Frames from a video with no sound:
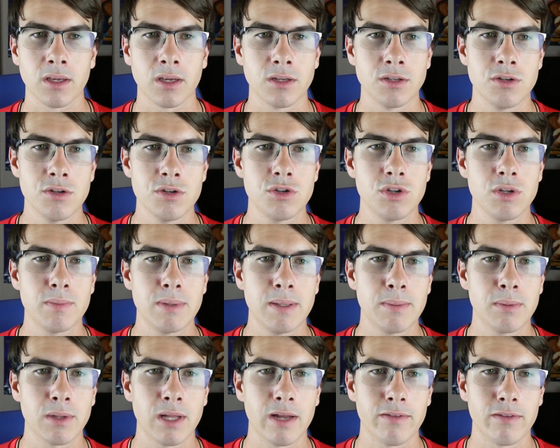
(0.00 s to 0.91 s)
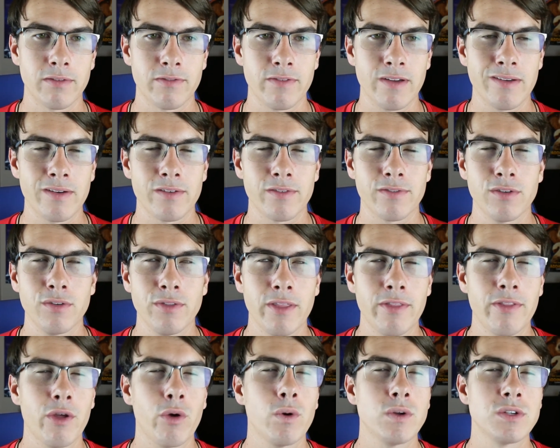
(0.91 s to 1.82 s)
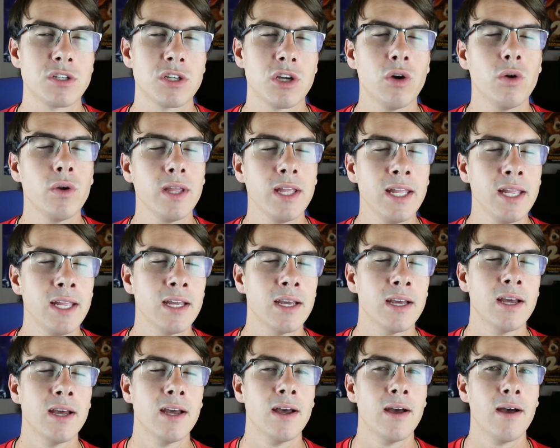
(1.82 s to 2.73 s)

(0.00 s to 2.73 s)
Because usually people have a favorite food that they always go to eat.